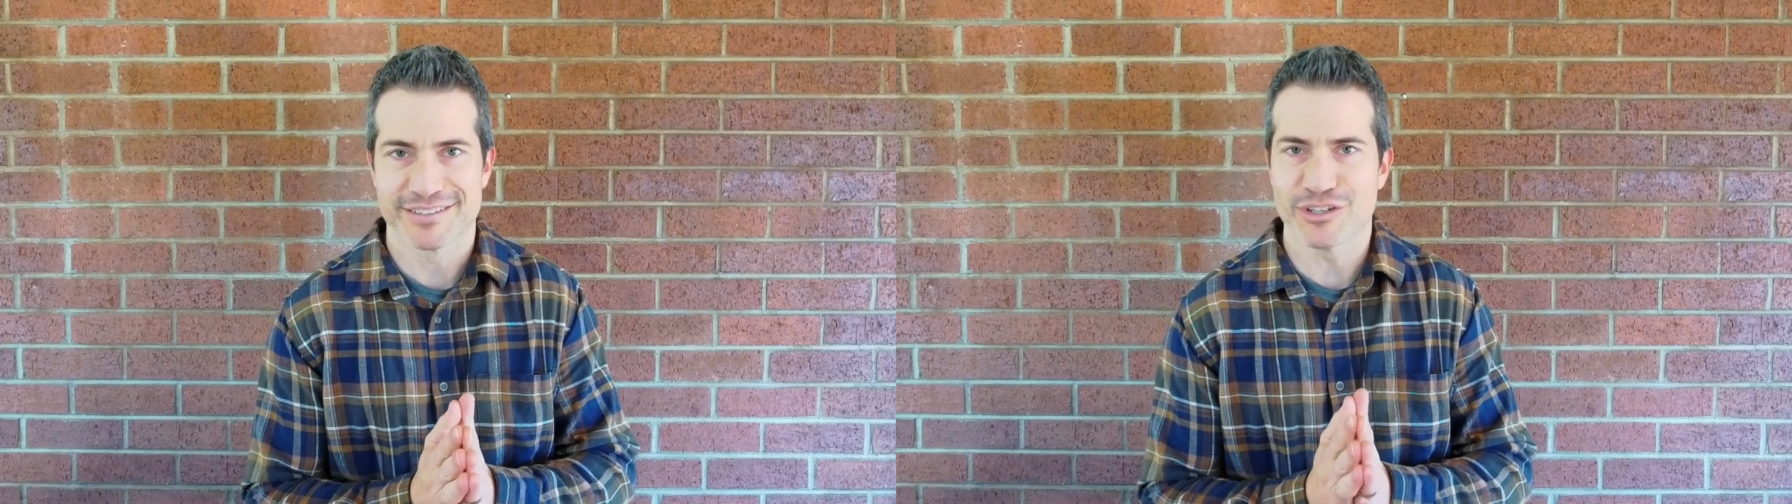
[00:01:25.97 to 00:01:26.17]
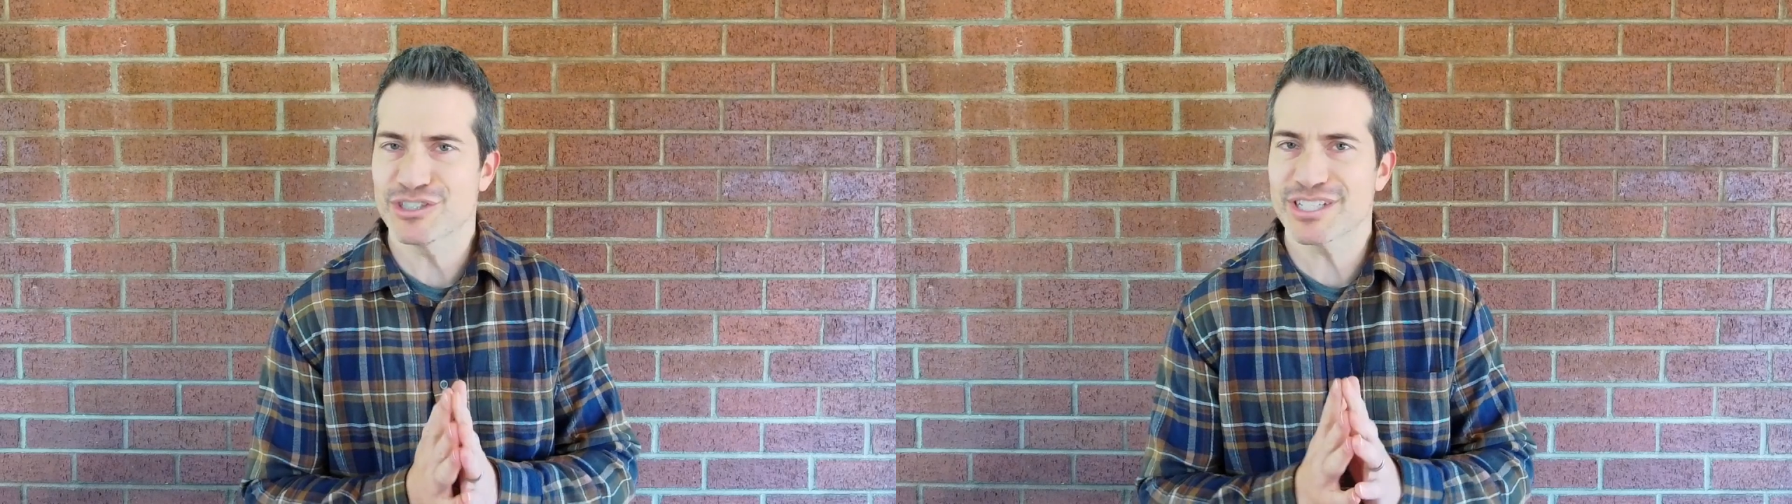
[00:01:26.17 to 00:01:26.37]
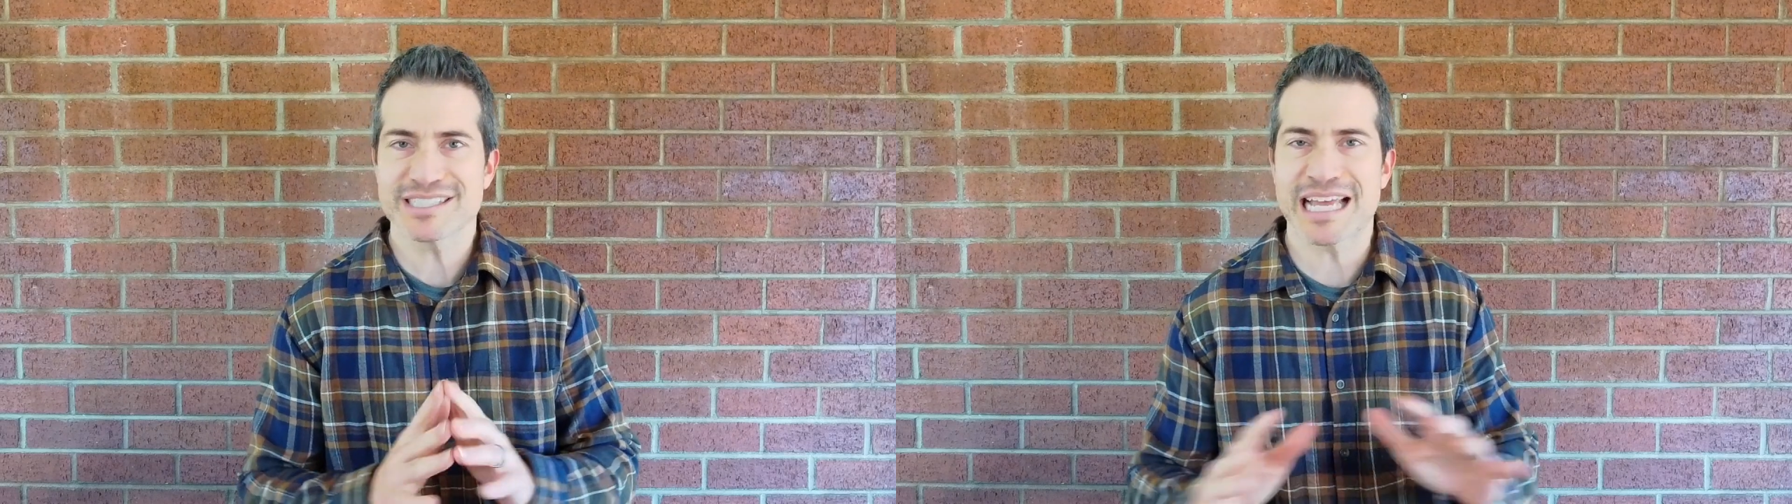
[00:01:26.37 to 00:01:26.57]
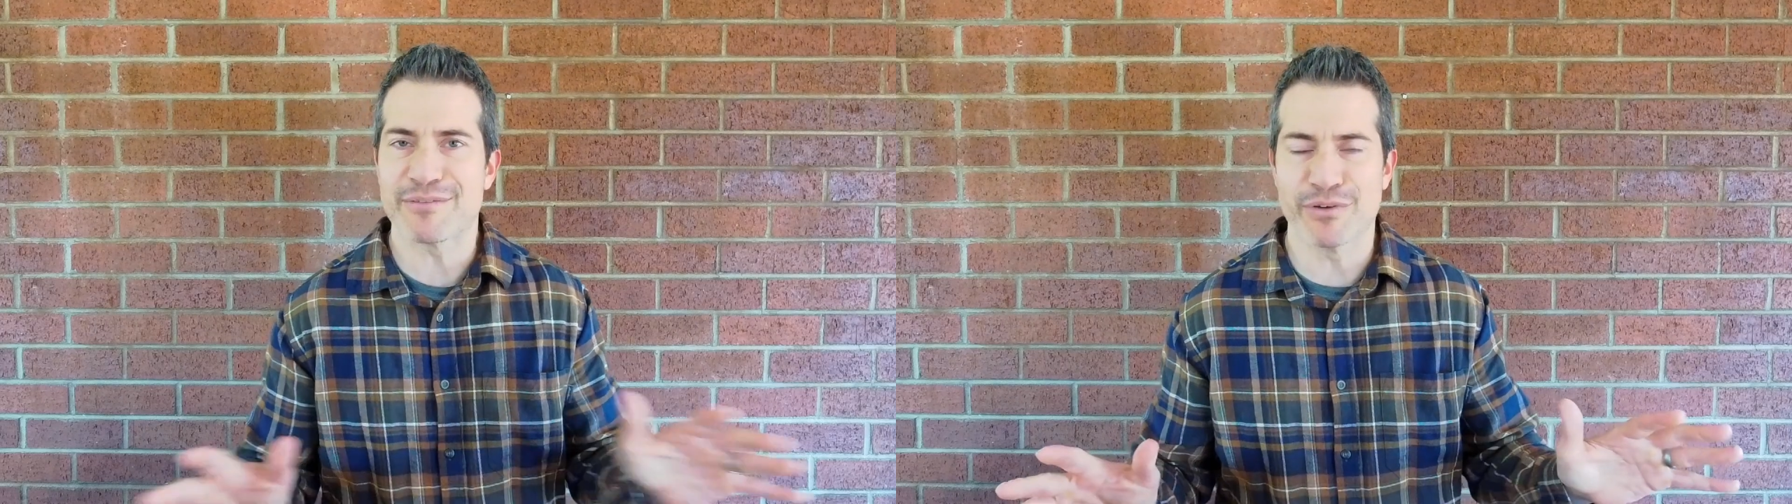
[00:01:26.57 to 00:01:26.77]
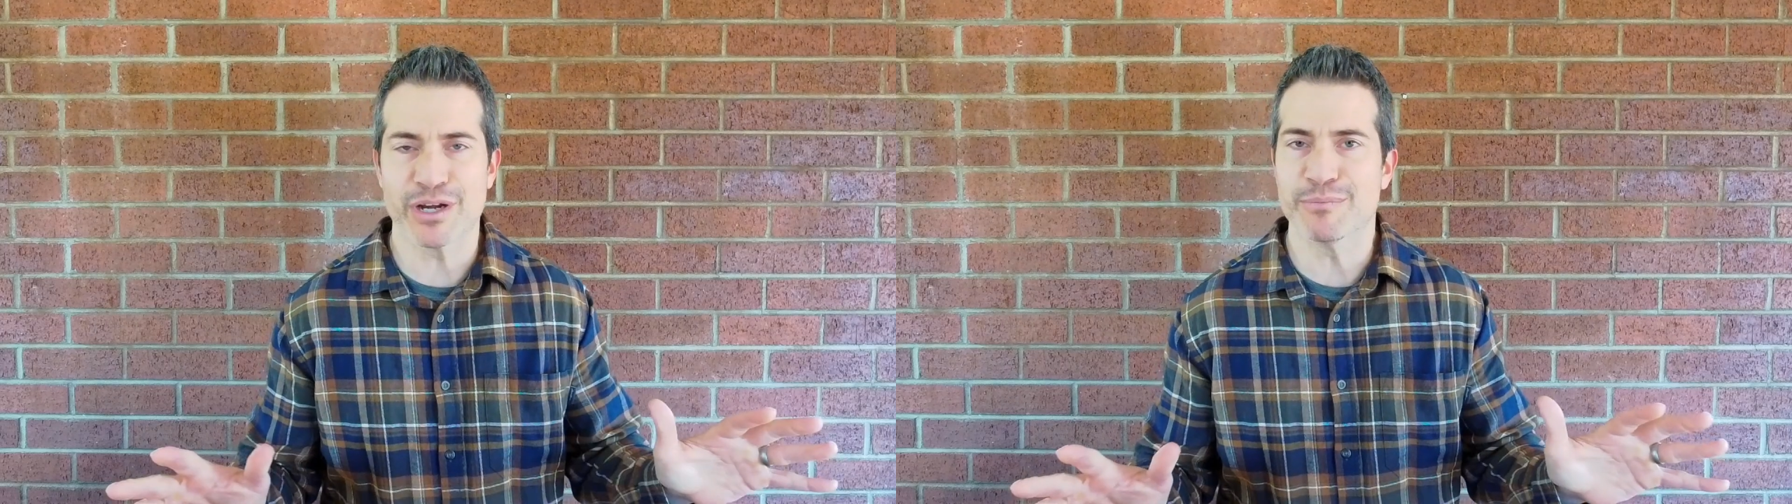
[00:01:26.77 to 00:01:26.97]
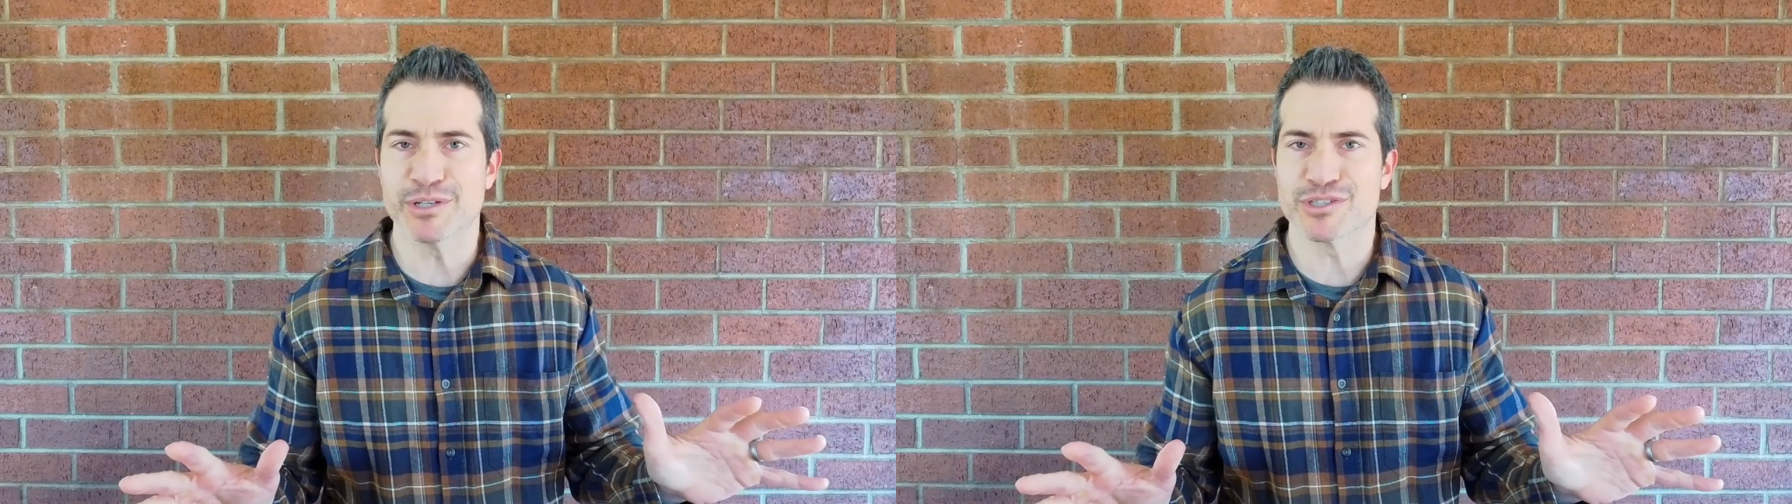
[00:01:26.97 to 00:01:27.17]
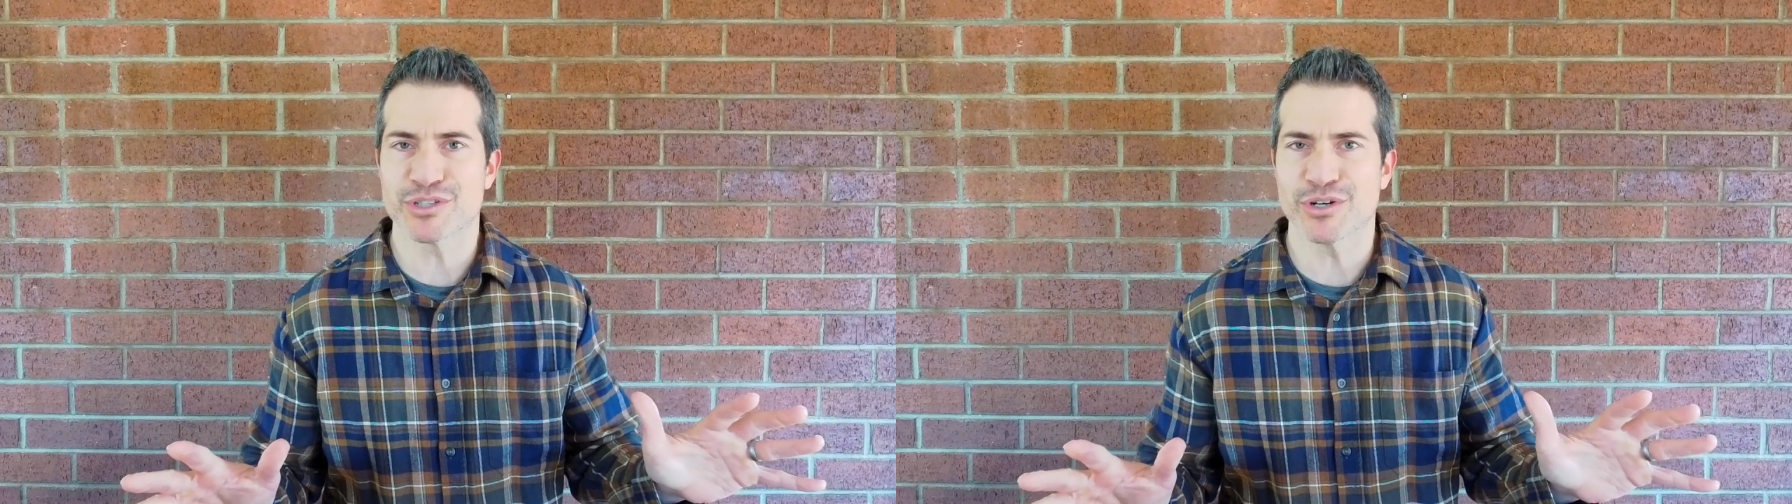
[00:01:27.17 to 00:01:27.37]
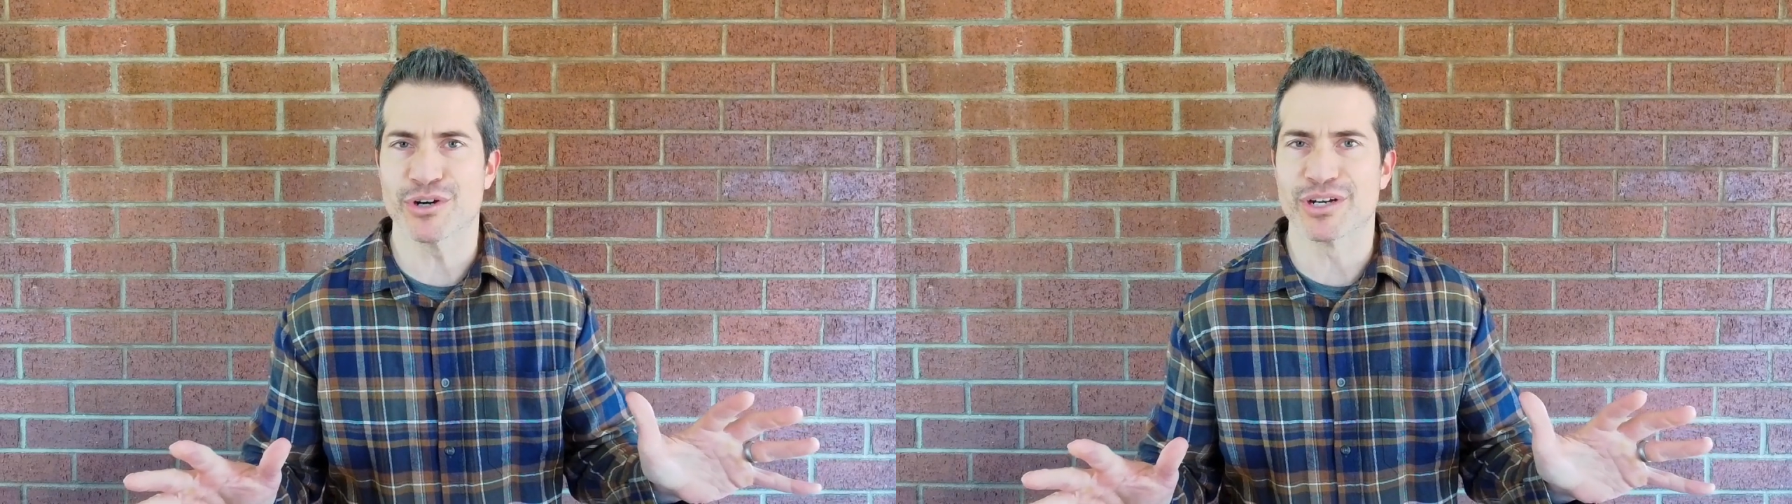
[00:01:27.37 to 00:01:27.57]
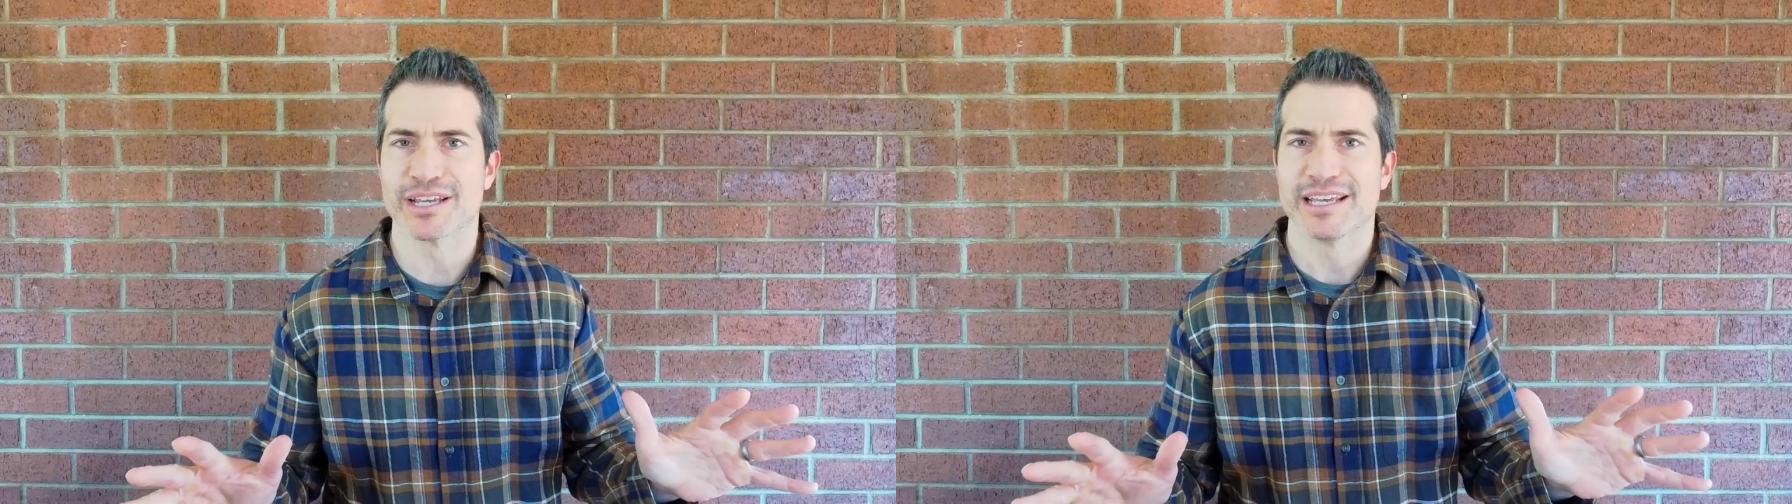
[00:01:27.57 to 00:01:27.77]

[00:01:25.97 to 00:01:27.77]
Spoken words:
They're just not very mature.